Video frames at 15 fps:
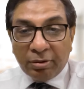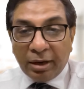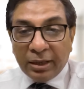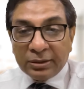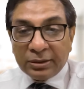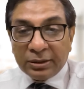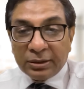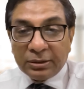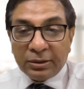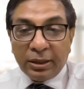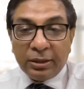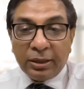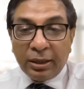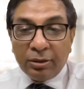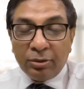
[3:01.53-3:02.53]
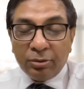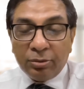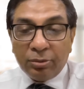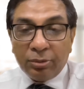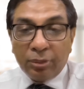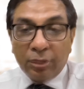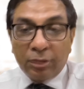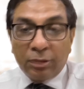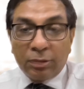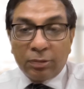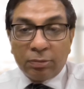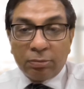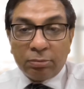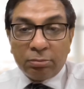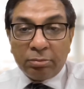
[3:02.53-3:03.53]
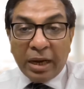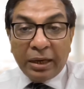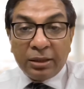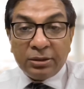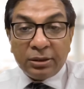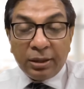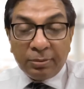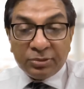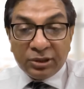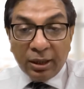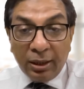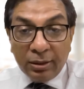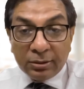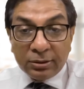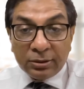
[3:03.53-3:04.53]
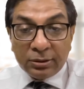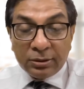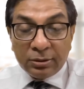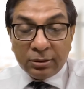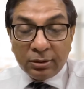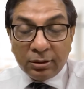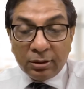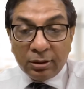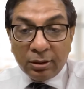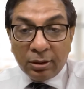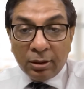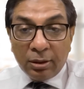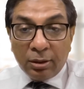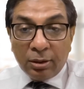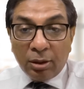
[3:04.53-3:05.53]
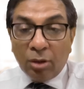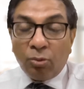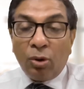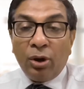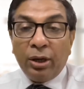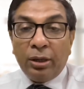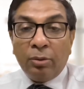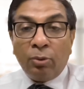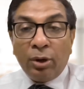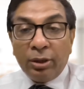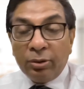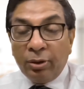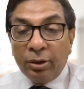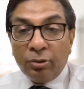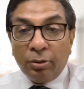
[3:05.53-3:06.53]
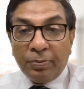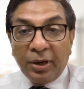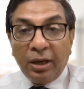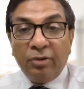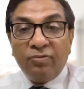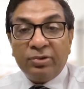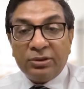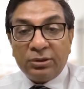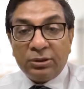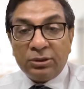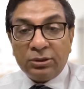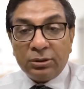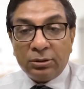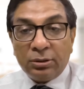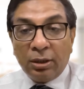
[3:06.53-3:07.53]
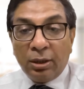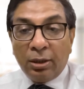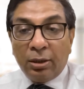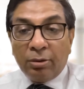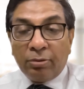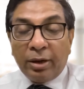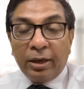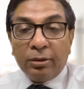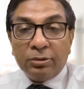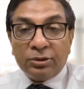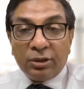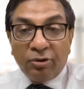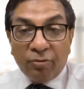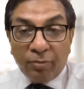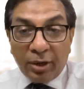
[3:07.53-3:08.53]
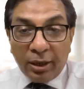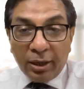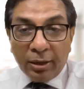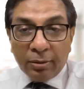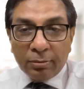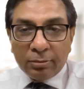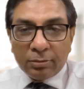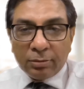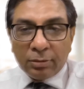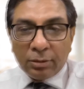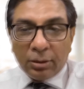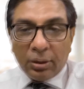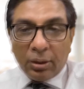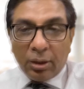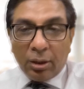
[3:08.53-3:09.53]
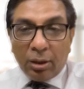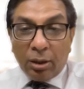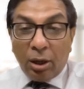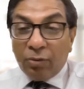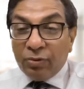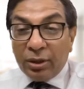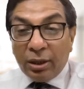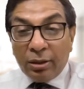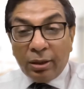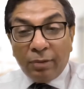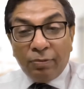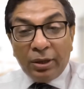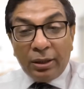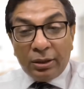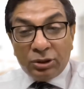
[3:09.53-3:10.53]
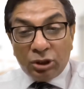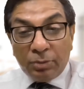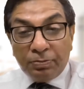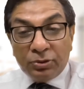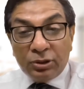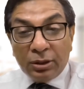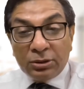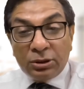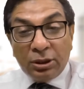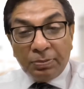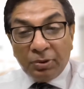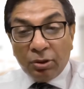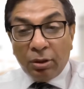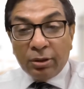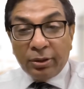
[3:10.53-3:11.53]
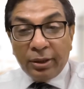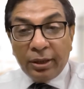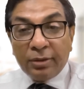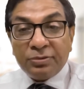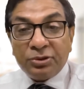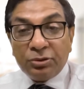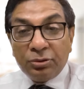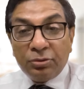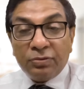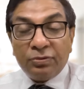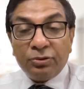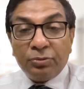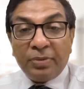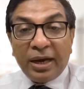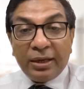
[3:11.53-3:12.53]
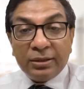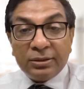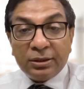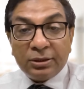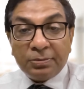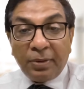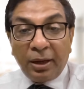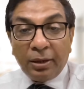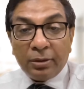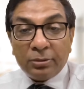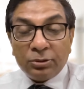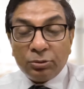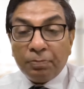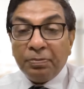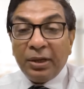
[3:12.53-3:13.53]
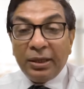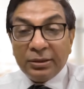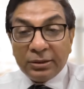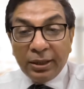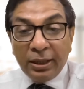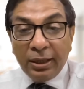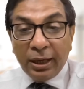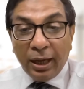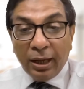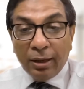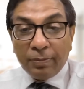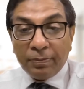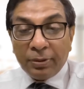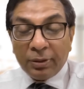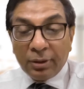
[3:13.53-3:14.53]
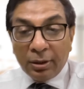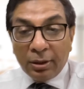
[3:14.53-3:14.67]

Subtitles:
arises, they tend to manage it themselves. Avoid going to a pain physician, trying to save money. However, they are very cheap. There are cheaper alternatives too to manage this pain. So please seek help.